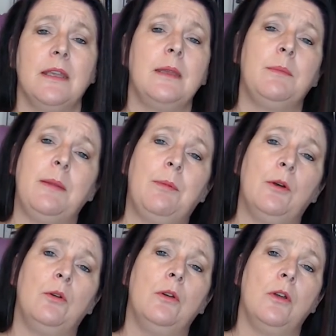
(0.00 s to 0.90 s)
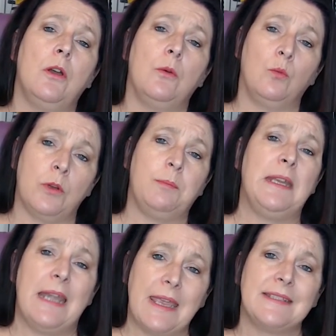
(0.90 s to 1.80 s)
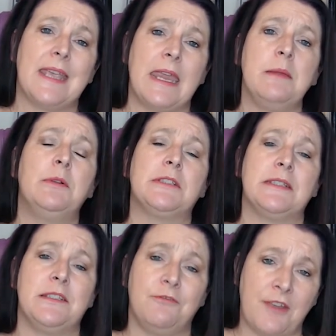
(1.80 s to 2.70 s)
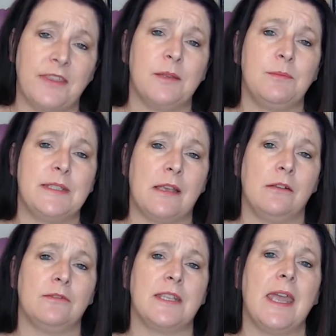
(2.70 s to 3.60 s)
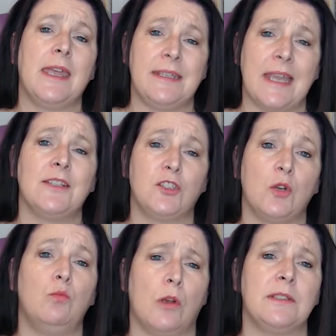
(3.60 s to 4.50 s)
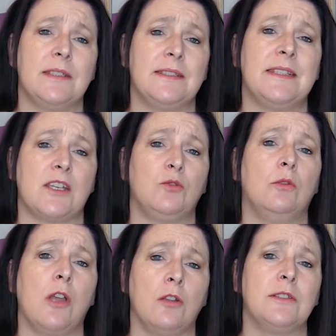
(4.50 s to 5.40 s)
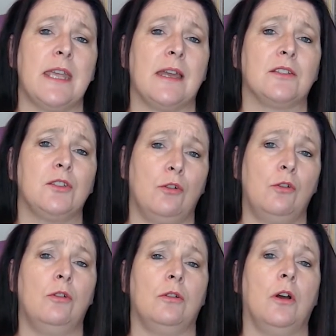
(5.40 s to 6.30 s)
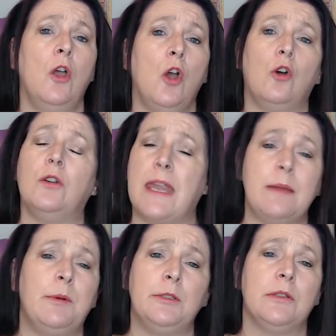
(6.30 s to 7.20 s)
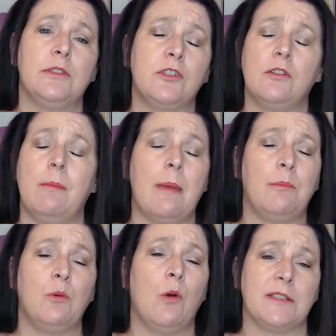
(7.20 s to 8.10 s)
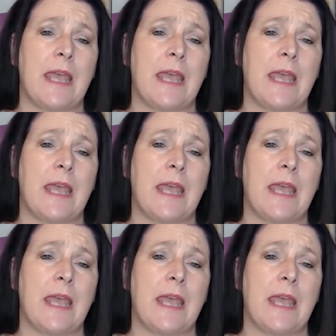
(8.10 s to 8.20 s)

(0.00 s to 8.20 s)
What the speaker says: People would be less able to defend themselves against unwanted sexual contact or unable to remember what's